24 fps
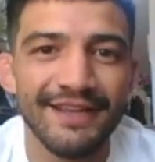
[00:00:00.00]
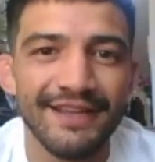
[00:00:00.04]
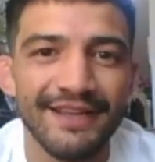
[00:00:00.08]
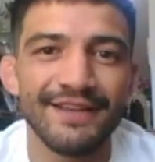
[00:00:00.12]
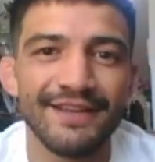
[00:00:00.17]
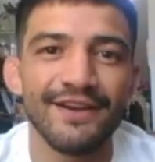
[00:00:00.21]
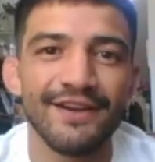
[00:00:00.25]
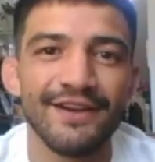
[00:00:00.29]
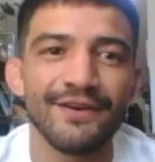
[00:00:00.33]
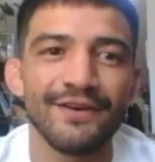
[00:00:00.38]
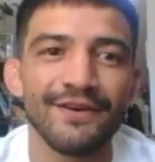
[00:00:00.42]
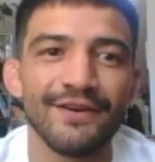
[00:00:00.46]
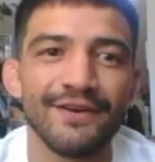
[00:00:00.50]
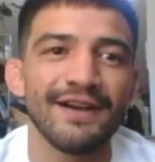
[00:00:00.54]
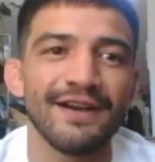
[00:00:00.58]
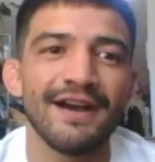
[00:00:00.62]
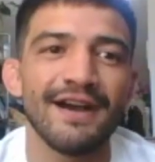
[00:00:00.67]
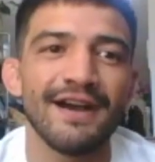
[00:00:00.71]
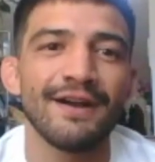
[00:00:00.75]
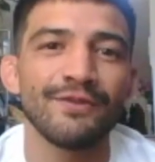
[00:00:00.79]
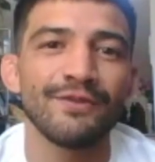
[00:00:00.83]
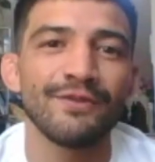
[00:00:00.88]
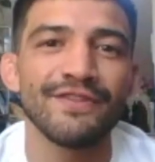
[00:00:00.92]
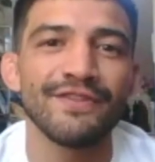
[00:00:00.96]
You know,
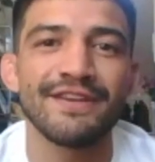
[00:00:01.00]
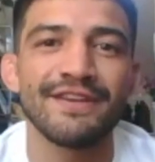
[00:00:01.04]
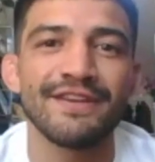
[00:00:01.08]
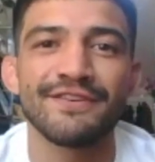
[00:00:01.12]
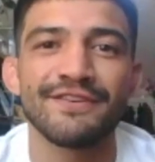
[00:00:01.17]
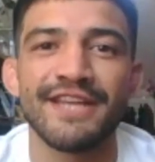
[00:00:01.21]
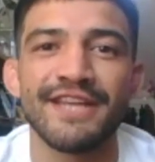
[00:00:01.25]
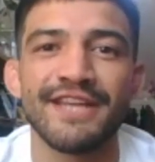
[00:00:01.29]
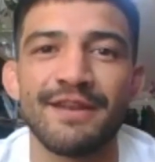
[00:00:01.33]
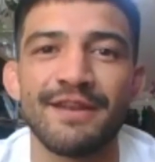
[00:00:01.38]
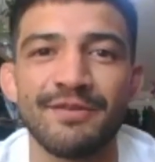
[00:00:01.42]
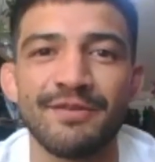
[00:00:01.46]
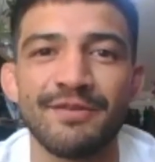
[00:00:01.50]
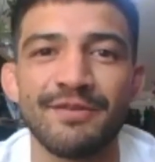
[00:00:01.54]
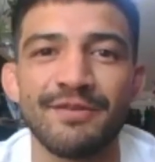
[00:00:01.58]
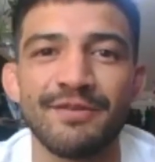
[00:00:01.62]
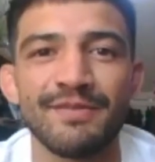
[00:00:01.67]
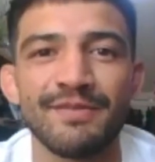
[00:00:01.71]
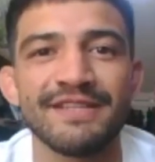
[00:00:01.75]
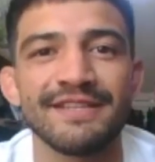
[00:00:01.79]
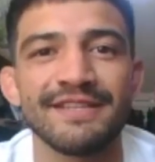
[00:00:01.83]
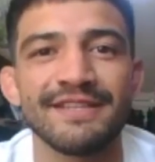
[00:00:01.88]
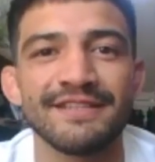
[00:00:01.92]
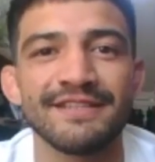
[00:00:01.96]
we're in the
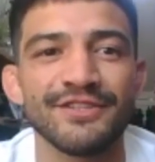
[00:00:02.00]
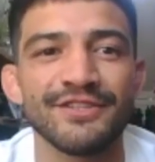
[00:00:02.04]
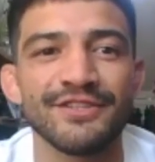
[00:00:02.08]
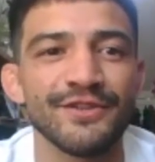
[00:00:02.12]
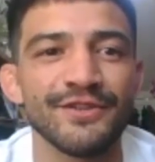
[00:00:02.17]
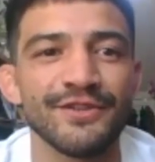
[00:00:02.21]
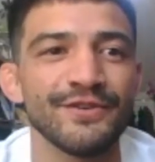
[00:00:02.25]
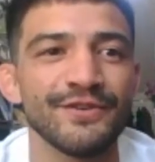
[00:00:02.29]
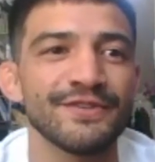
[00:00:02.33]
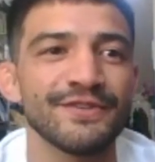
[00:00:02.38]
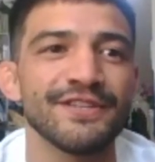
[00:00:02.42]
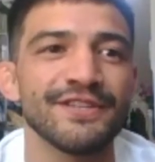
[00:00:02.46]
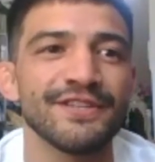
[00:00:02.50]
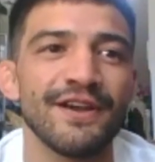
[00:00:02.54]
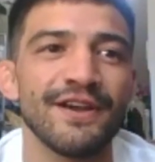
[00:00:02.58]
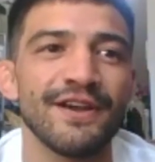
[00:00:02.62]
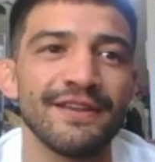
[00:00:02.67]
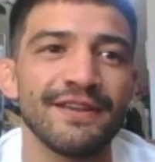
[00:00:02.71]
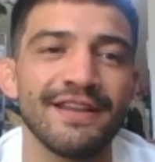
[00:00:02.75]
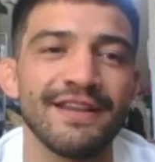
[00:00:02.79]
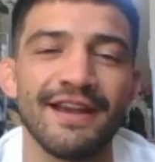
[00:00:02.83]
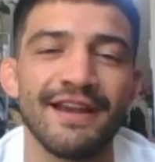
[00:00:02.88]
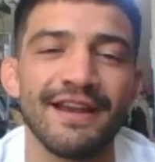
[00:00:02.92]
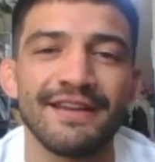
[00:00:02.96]
entertainment business too.
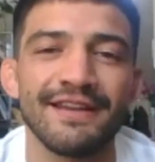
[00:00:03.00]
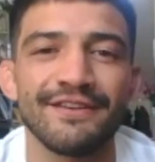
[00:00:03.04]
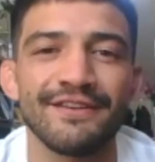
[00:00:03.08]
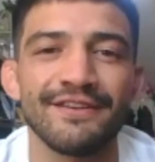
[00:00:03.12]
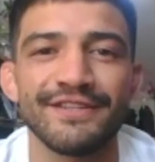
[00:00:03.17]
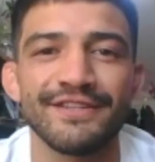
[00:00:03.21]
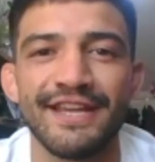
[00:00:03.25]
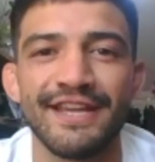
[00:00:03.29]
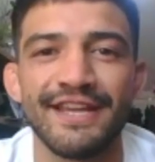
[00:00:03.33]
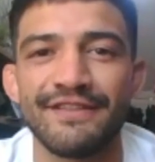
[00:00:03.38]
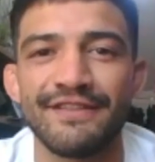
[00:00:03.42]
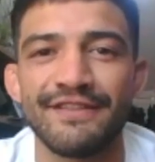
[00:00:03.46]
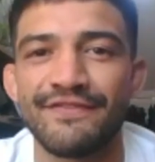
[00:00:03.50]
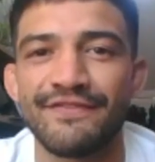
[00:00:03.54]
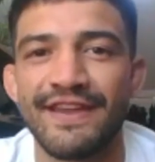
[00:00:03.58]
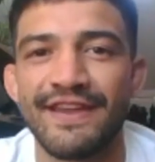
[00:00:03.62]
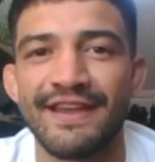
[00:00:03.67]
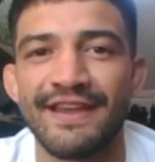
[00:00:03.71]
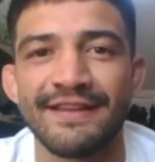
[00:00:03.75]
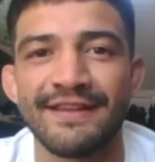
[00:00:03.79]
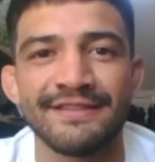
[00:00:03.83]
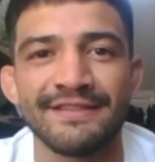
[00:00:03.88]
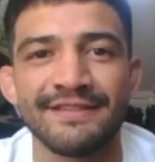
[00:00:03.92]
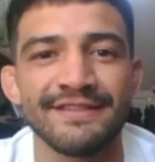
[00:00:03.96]
So you got to entertain the
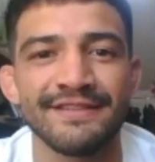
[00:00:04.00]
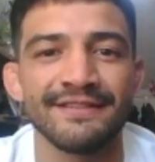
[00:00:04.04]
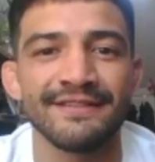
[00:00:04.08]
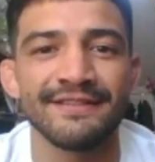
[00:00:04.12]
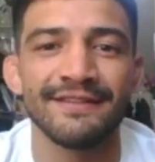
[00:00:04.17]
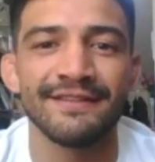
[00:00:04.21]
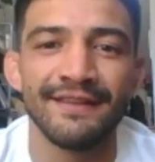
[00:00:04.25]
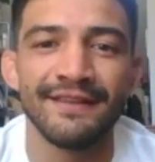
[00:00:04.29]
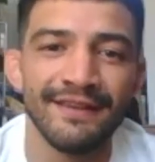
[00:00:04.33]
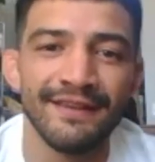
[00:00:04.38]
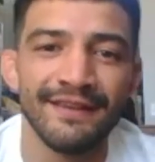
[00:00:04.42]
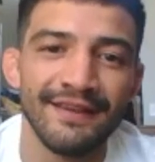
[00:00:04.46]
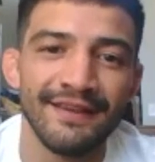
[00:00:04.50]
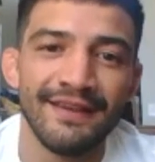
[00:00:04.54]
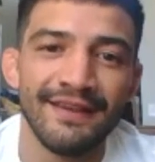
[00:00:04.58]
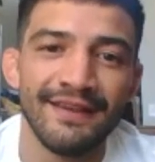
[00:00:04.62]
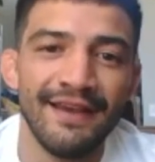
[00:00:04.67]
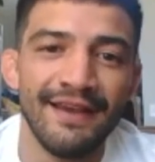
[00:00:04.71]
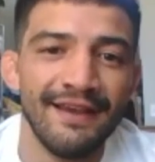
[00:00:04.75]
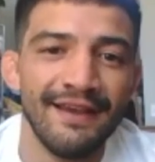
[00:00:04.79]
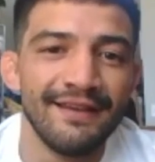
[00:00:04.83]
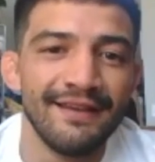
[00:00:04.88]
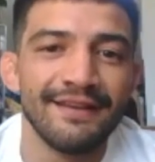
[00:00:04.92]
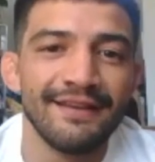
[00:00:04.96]
fans and,
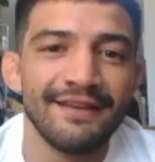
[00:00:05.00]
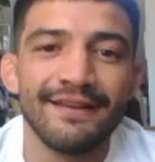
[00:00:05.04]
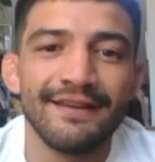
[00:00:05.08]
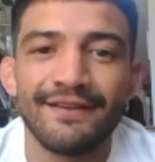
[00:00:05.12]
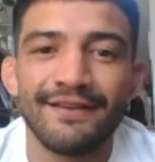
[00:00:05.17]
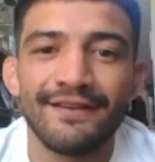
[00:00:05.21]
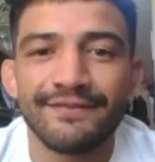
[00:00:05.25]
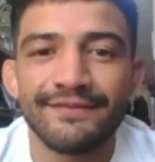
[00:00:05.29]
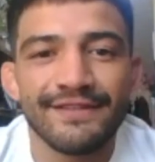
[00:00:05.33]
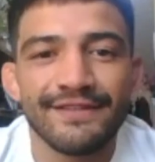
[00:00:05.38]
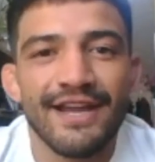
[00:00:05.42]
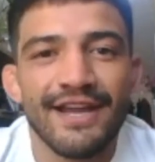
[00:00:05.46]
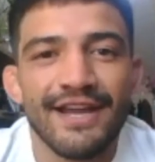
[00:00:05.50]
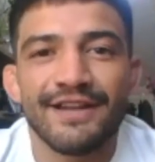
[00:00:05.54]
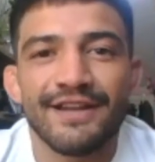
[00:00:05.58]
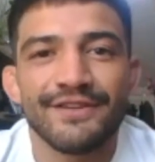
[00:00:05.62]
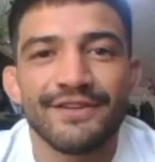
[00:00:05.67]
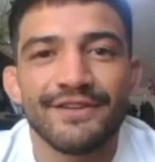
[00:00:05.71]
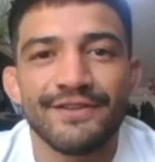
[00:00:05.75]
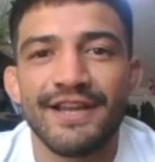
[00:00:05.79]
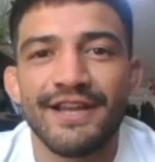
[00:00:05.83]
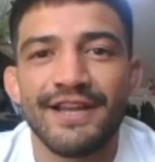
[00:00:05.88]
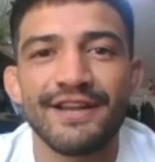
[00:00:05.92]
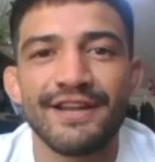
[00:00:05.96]
you know, you got to
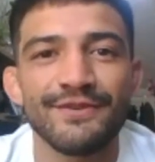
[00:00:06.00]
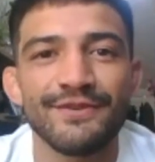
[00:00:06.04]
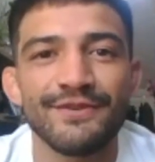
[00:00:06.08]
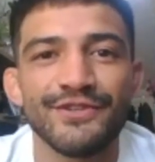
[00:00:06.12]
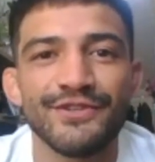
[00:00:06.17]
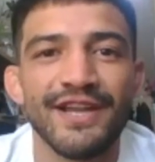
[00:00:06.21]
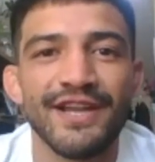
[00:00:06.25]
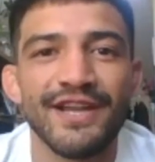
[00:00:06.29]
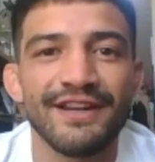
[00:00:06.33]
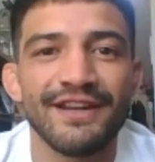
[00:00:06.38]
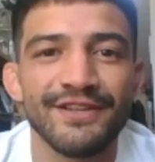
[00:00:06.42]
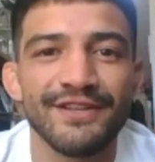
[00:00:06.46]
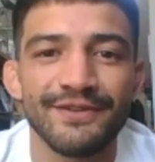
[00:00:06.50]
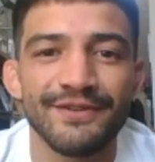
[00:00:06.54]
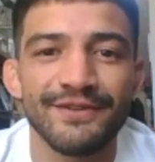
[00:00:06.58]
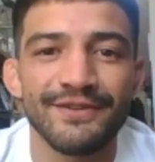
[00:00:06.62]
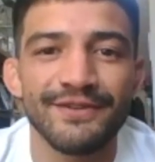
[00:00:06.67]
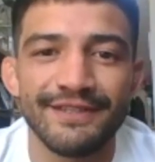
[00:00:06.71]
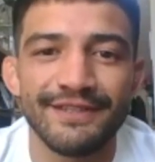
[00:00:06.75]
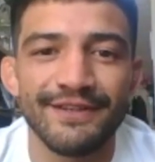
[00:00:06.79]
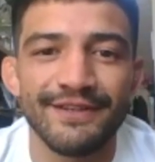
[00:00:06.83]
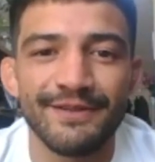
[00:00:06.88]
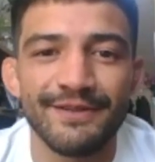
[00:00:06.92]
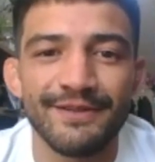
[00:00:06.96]
do what you got to do.
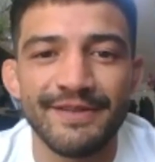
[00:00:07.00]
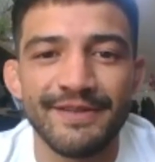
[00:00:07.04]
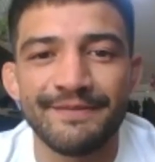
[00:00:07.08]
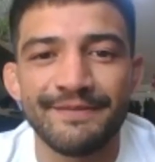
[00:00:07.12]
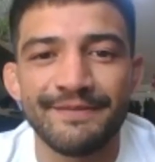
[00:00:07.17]
You know what I mean?